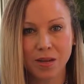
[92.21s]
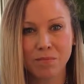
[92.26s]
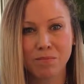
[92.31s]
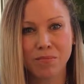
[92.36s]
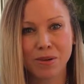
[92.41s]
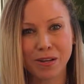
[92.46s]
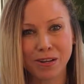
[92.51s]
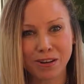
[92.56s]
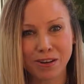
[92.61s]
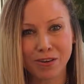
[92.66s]

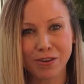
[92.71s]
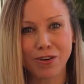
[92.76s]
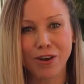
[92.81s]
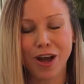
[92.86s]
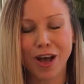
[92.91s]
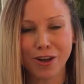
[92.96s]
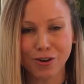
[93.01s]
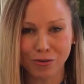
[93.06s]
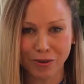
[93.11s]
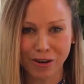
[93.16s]
but
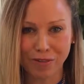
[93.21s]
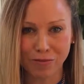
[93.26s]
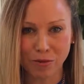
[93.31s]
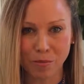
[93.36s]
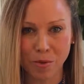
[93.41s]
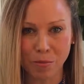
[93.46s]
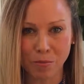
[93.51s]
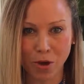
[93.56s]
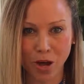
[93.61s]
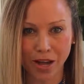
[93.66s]
not great from
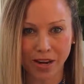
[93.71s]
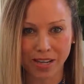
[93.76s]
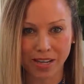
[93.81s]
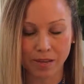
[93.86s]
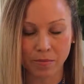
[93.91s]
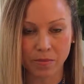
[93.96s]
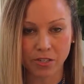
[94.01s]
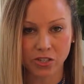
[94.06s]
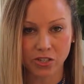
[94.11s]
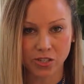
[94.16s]
a body
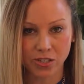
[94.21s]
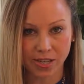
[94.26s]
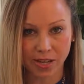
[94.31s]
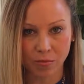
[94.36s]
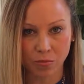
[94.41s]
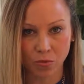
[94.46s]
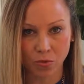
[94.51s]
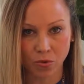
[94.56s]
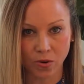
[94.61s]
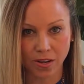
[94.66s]
image
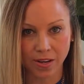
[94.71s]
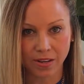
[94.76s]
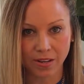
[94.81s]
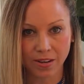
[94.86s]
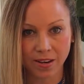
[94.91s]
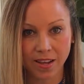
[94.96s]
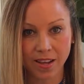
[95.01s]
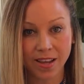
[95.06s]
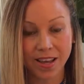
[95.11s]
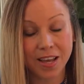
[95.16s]
standpoint,
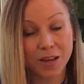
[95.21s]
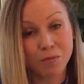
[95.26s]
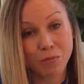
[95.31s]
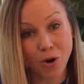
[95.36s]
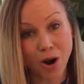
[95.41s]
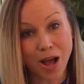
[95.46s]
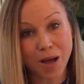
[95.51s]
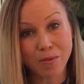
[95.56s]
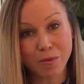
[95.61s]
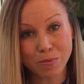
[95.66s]
and
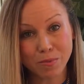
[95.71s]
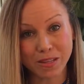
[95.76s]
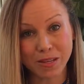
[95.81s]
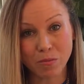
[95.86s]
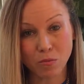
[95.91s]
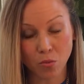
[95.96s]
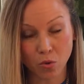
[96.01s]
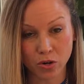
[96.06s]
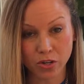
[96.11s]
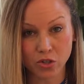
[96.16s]
probably
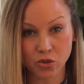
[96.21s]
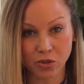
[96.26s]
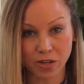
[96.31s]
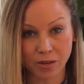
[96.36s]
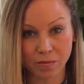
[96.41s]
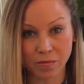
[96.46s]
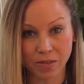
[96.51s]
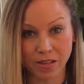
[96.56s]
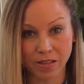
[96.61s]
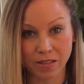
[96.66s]
more
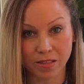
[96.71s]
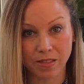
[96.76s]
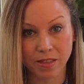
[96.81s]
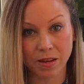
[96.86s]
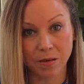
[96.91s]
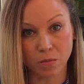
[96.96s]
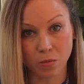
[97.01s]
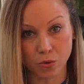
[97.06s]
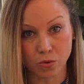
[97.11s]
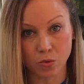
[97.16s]
treatment
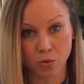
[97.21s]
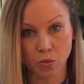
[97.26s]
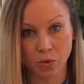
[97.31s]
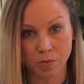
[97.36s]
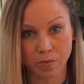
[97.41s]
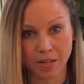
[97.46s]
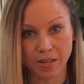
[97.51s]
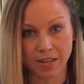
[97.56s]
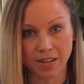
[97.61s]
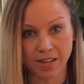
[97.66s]
than most
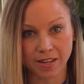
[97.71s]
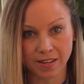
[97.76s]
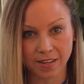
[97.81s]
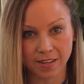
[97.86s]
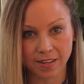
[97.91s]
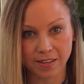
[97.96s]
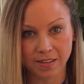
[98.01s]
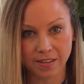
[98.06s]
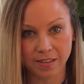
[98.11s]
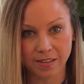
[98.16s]
women needed.